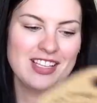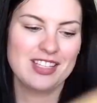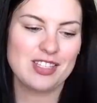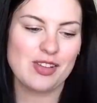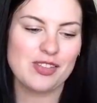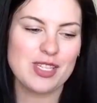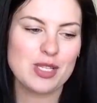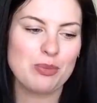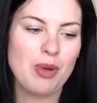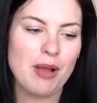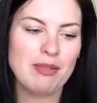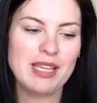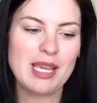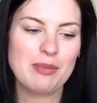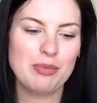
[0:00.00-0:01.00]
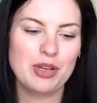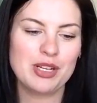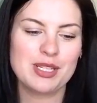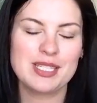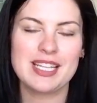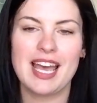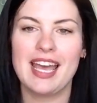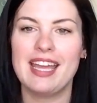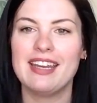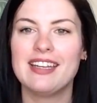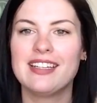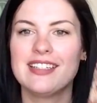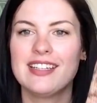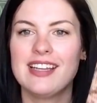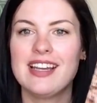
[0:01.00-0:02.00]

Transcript: So these will probably get put aside